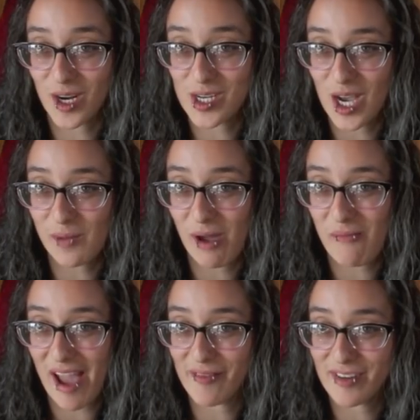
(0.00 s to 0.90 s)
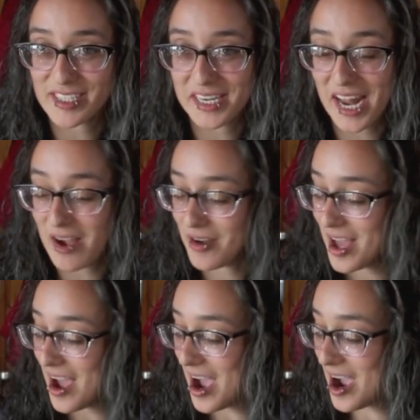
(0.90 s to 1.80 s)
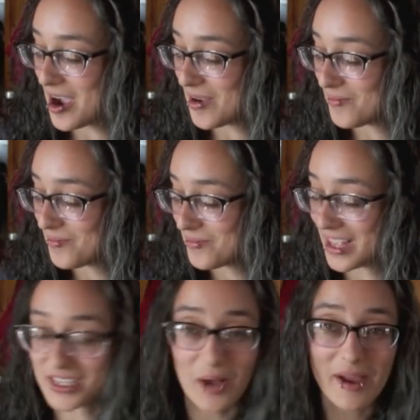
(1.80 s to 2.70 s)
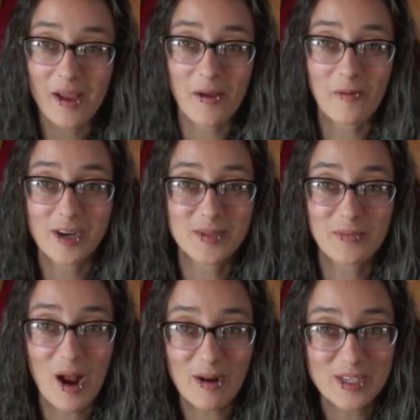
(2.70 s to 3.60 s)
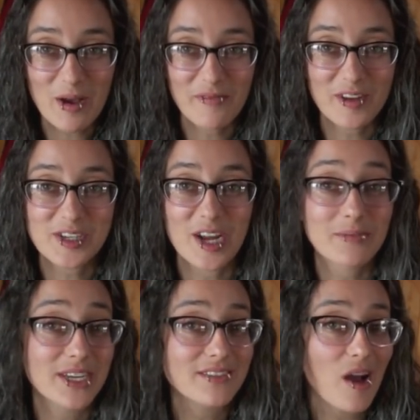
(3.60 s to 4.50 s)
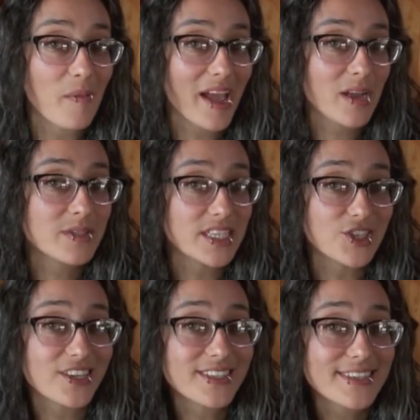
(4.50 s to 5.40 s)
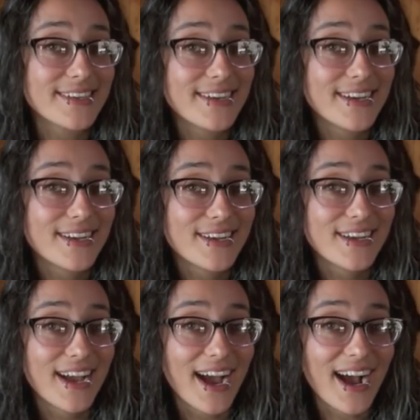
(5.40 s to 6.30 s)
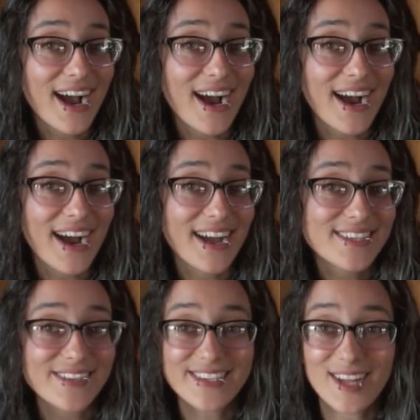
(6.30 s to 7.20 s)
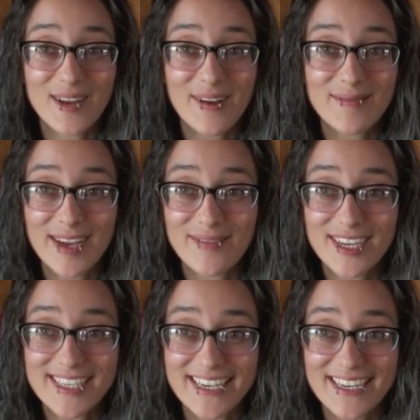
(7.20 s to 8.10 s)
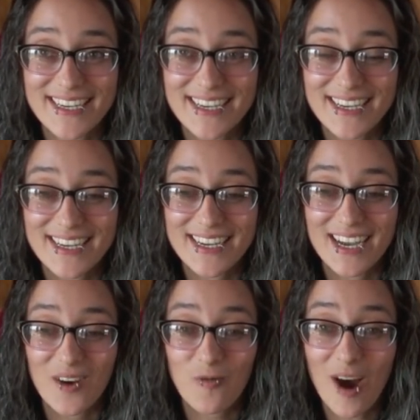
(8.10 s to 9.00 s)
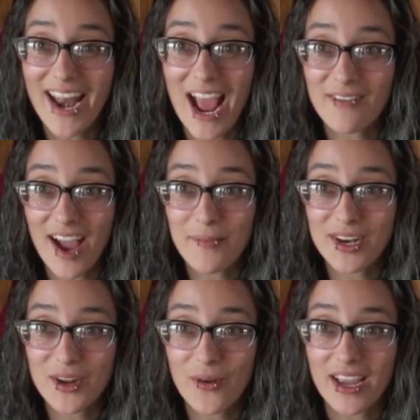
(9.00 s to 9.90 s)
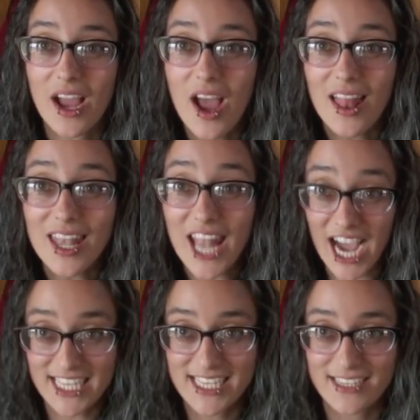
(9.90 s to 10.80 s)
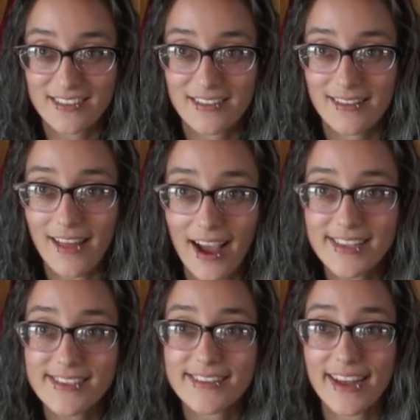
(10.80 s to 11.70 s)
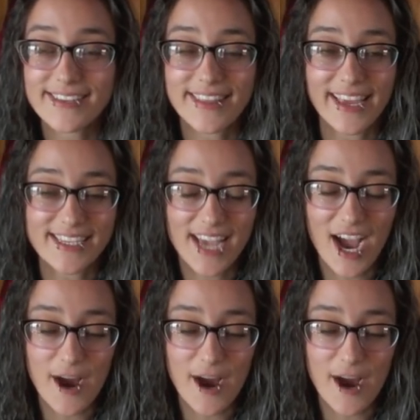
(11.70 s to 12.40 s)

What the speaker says: We're going to talk about Maddfuzzy now. That's all my works in progress, all my finished objects, all my acquisitions. So let's talk about Maddfuzzy. What have I been doing? Lots, tons of things.